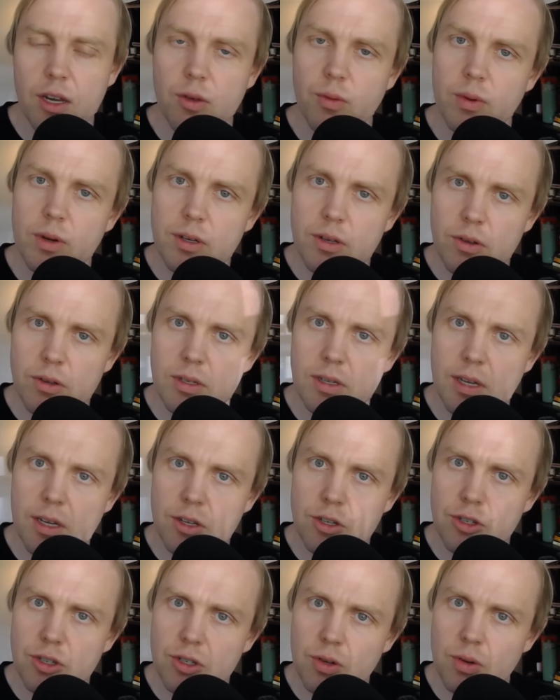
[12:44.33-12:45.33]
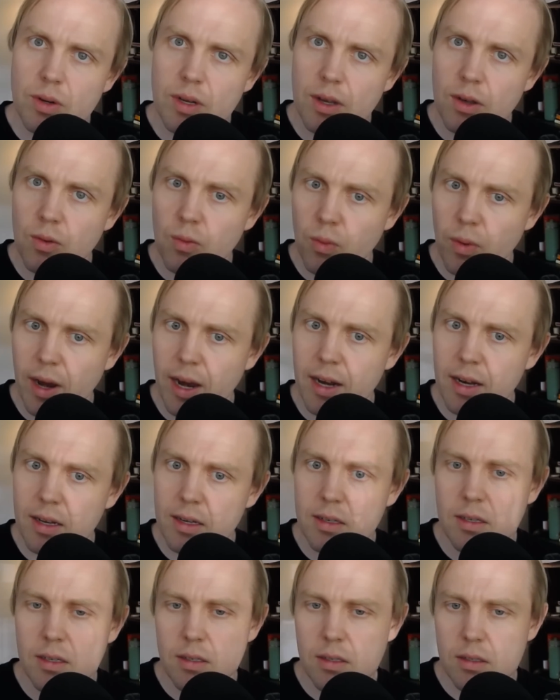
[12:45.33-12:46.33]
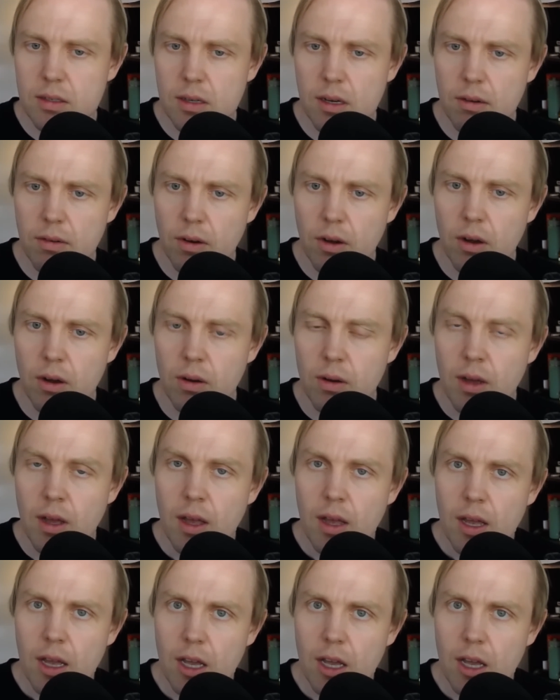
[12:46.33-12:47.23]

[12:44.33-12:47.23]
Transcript: you reduce his shooting rating to 0.